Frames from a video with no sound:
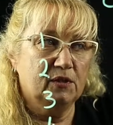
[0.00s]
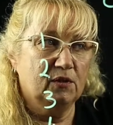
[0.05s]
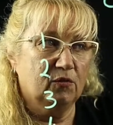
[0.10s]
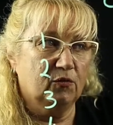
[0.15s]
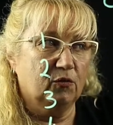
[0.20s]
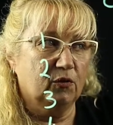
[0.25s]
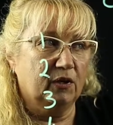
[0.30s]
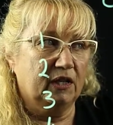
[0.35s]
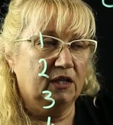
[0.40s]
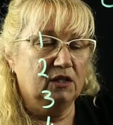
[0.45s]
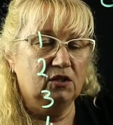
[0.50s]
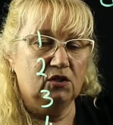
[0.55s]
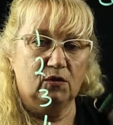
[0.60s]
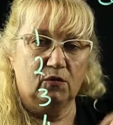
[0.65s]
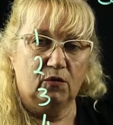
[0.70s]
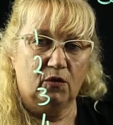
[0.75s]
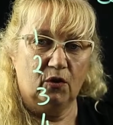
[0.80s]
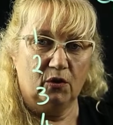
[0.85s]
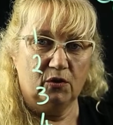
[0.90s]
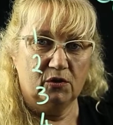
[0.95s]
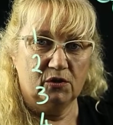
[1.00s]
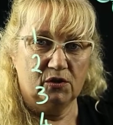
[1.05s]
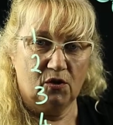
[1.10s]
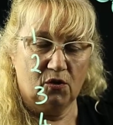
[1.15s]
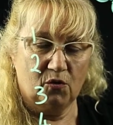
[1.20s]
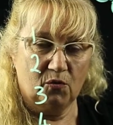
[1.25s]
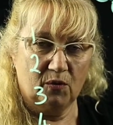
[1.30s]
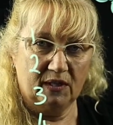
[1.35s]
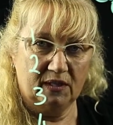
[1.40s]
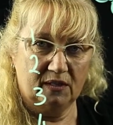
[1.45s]
for each of those
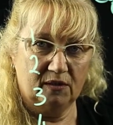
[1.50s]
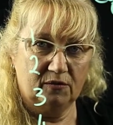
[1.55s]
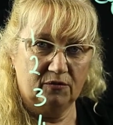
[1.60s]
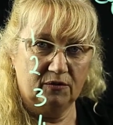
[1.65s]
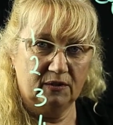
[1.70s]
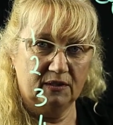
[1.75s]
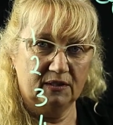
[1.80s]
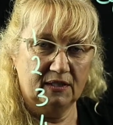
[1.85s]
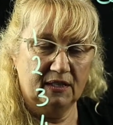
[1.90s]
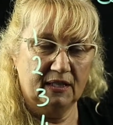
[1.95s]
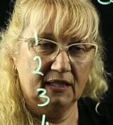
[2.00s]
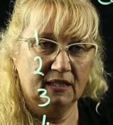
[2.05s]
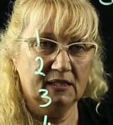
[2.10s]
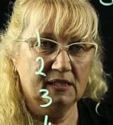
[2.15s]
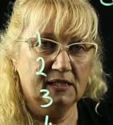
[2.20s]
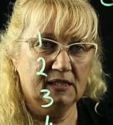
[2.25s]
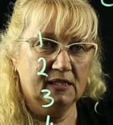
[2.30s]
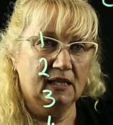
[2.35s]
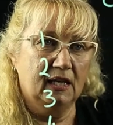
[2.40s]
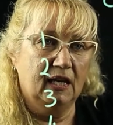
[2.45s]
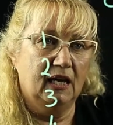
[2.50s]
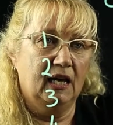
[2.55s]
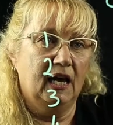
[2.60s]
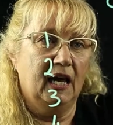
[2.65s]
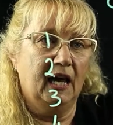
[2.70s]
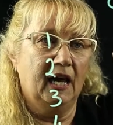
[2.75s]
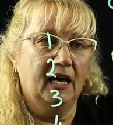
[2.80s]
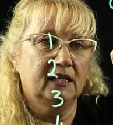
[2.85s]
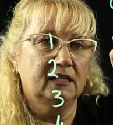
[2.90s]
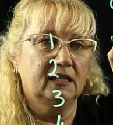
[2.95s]
3 different things,
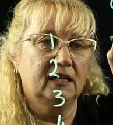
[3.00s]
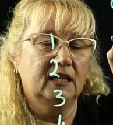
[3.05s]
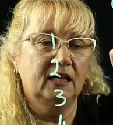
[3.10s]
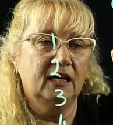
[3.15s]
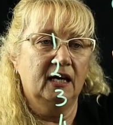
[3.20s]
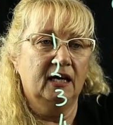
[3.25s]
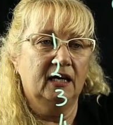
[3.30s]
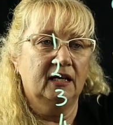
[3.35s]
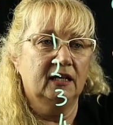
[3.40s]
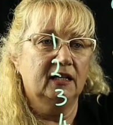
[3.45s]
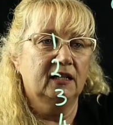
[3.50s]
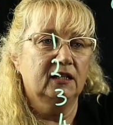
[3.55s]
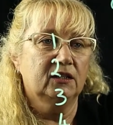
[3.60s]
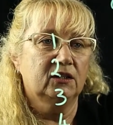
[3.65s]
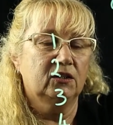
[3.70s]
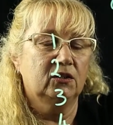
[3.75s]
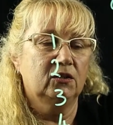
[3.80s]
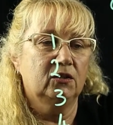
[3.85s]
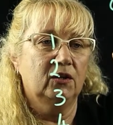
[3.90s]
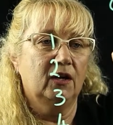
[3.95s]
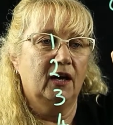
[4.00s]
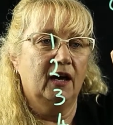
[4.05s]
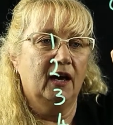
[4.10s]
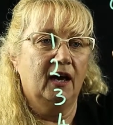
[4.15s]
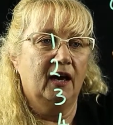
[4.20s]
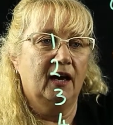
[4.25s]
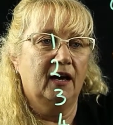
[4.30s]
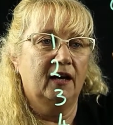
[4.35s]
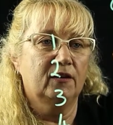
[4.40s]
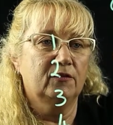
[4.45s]
And here you
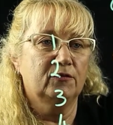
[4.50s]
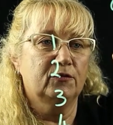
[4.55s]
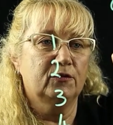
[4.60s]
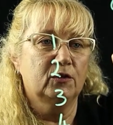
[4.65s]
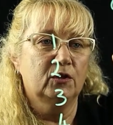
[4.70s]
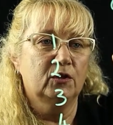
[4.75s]
have